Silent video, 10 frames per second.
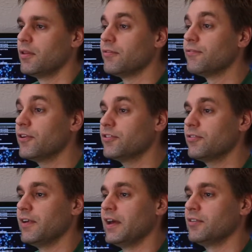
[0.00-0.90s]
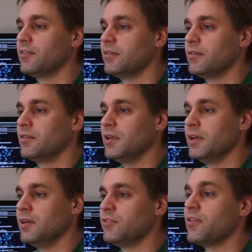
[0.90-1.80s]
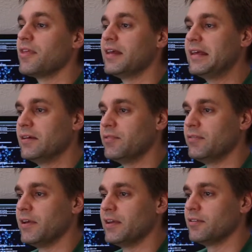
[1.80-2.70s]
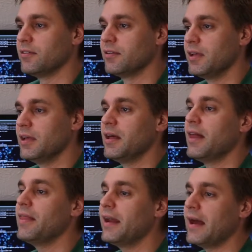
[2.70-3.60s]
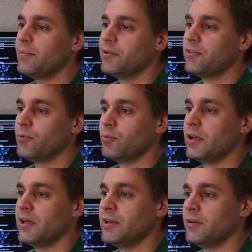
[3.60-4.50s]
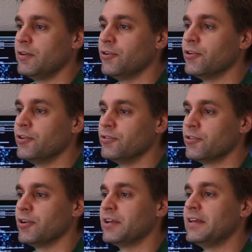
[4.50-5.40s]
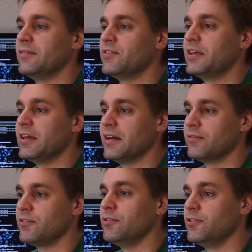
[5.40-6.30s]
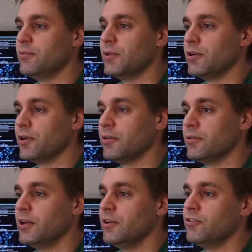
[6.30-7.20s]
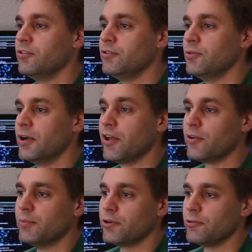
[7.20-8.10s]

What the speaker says: The first event is the give event. And that happens when your user gives a gift using Modo to another Modo